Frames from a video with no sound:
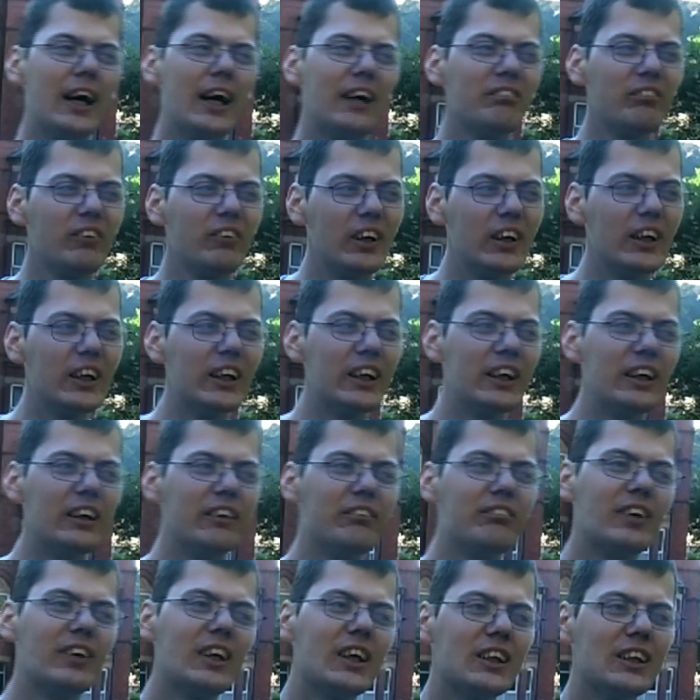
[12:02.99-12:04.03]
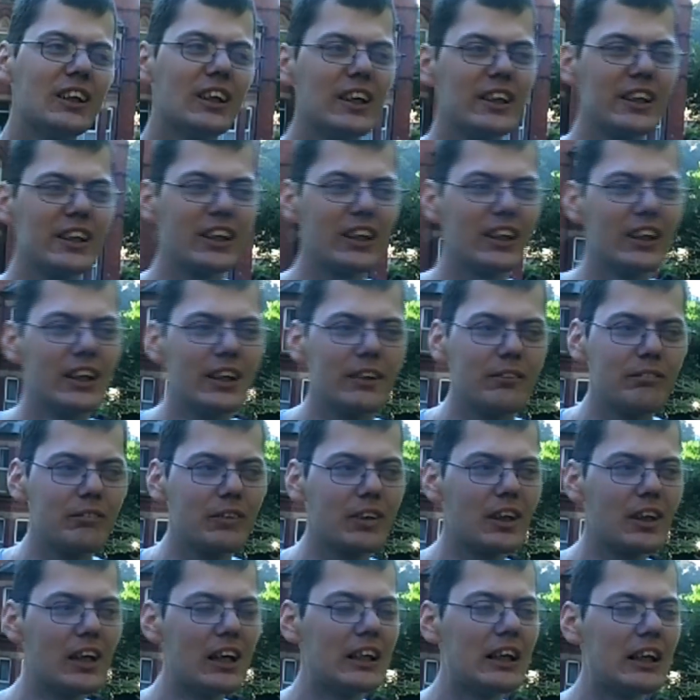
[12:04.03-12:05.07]
am,
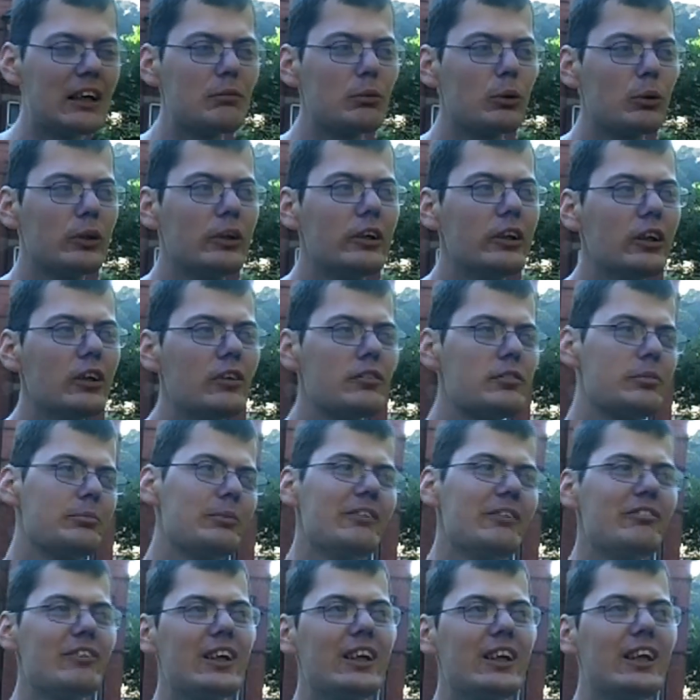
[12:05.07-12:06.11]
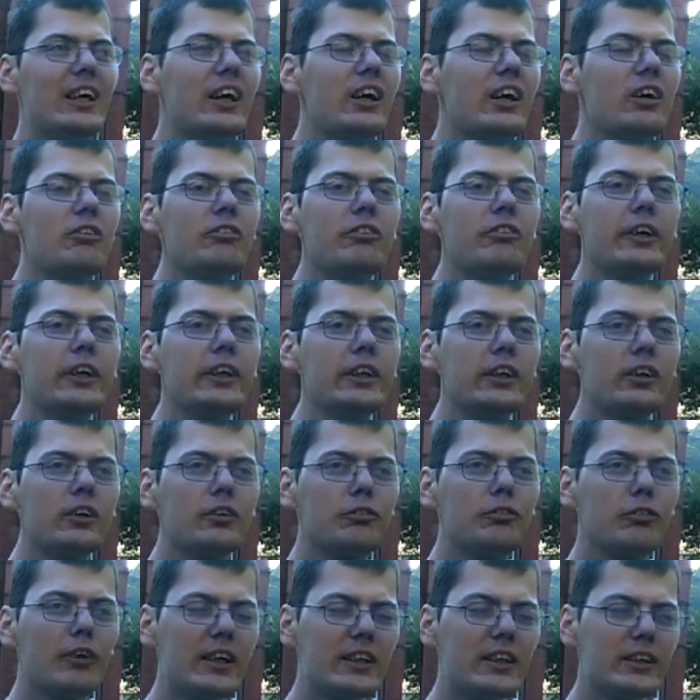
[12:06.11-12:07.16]
and everyone who loves me, then they are really good
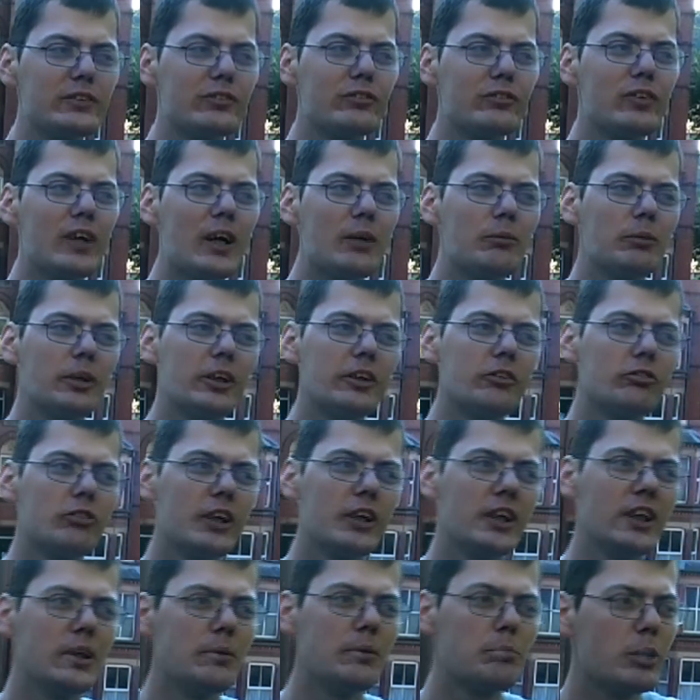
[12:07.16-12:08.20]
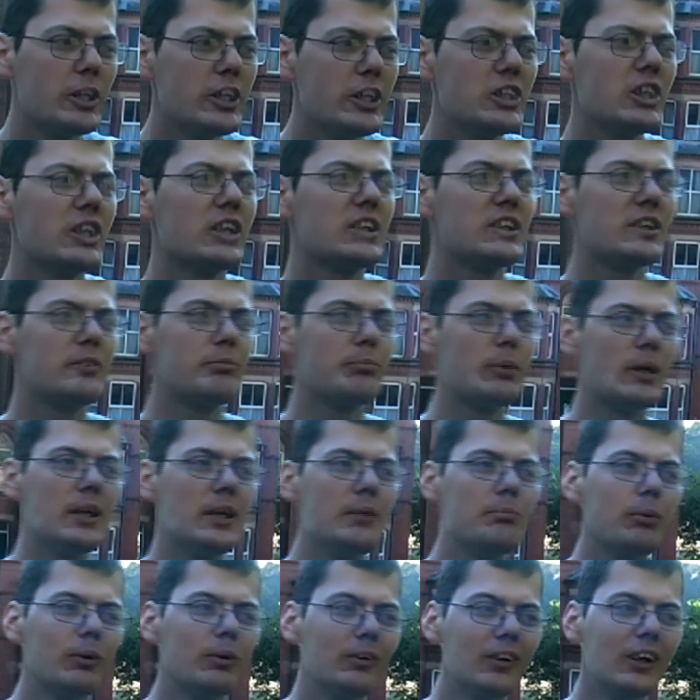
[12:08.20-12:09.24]
friends and family and really appreciative
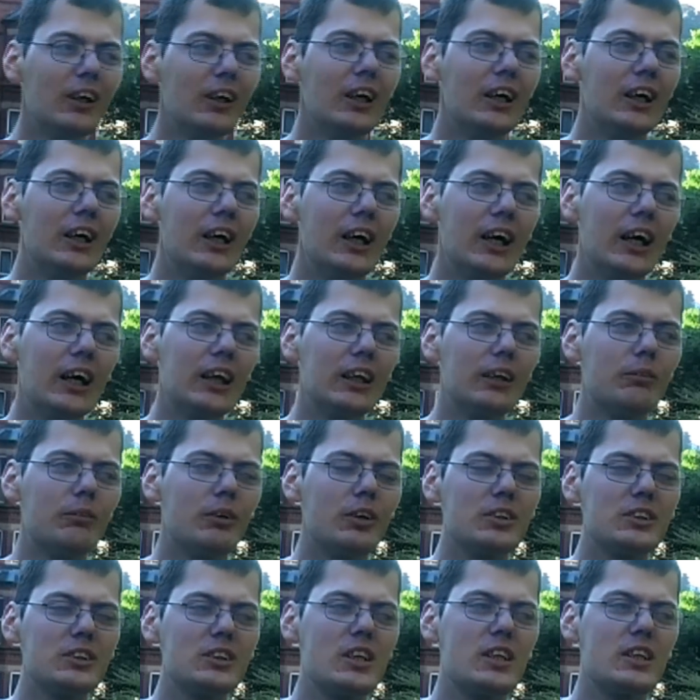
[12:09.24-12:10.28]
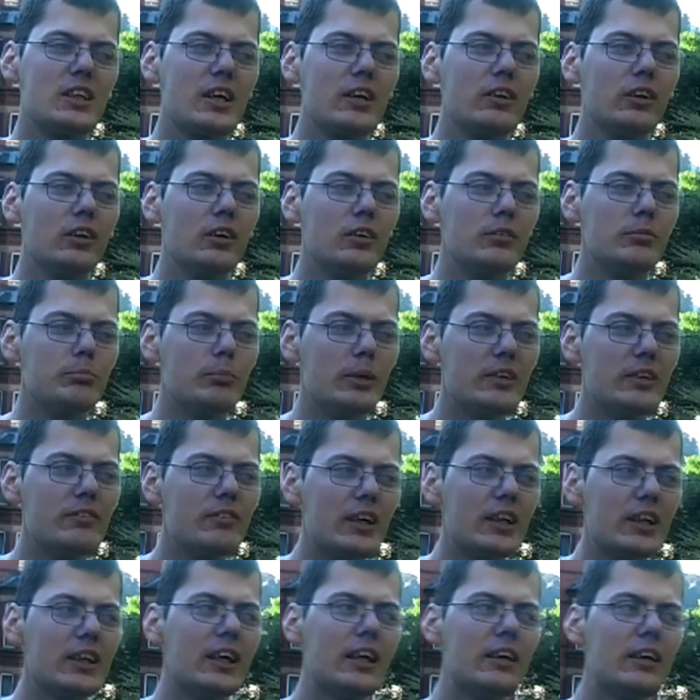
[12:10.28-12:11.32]
people. And the ones that don't love me,
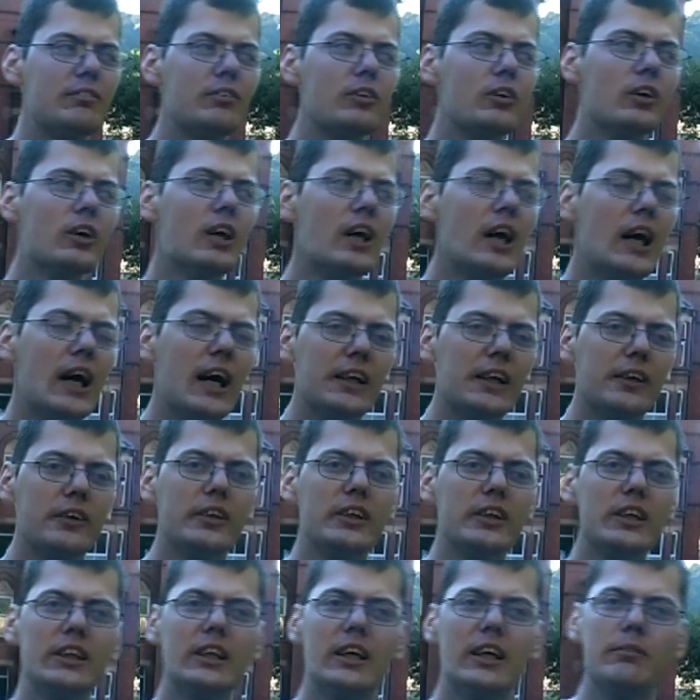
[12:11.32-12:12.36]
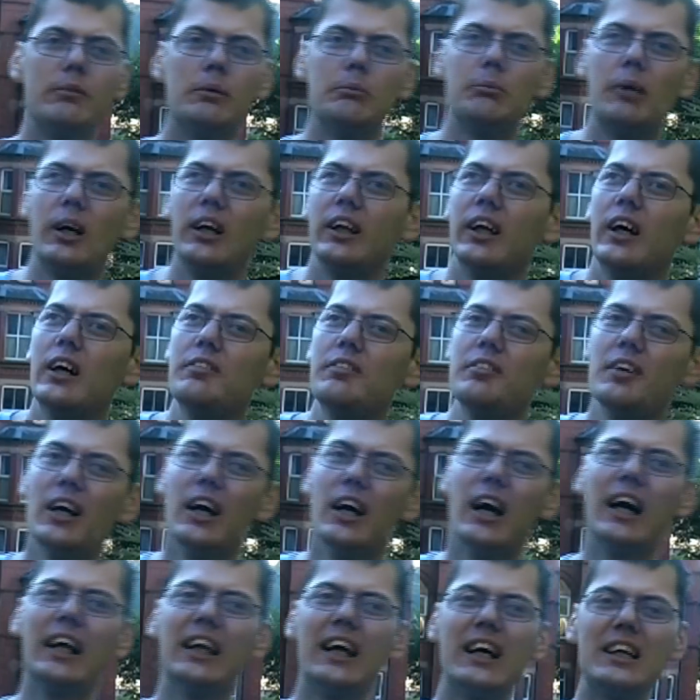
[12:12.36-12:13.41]
then therefore I don't need them in my life.
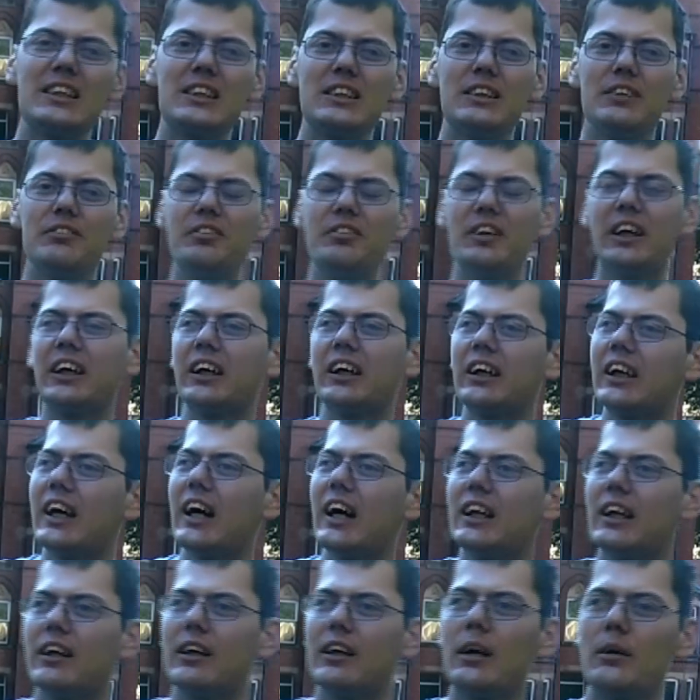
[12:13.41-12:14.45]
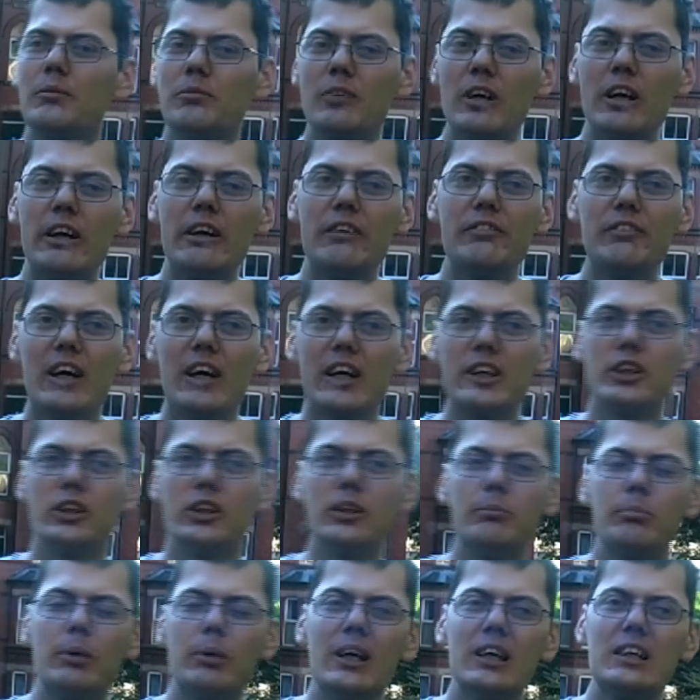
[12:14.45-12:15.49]
And that's the thing, again, I'm very
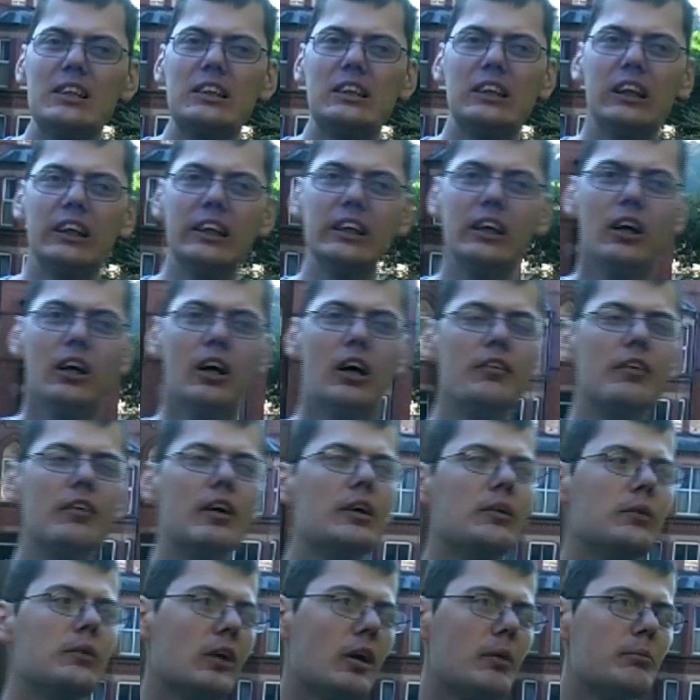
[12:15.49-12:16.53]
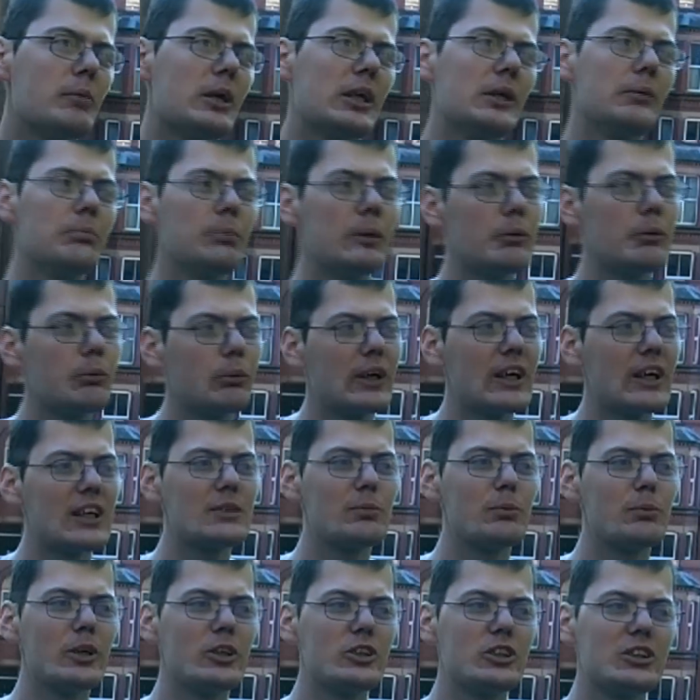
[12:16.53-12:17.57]
affectionate personally, although not many people with
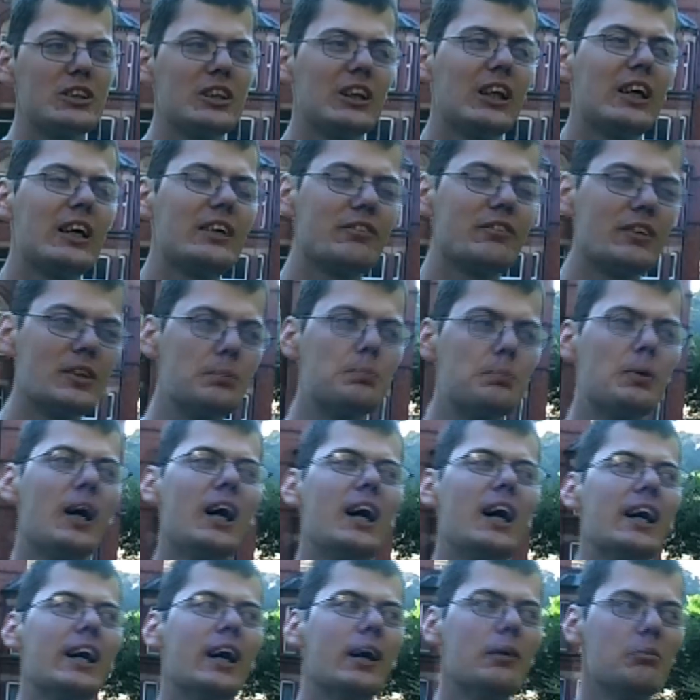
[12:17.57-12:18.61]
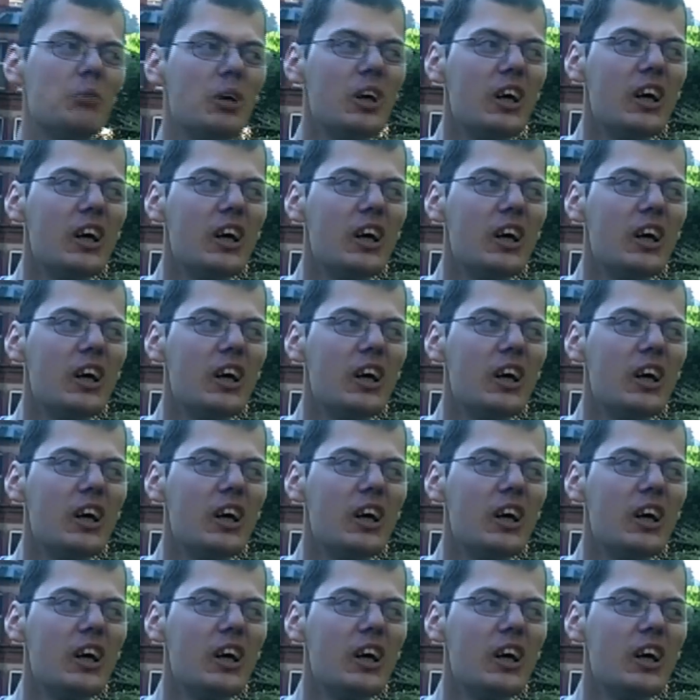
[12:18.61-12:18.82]
Asperger's are like this, but I am.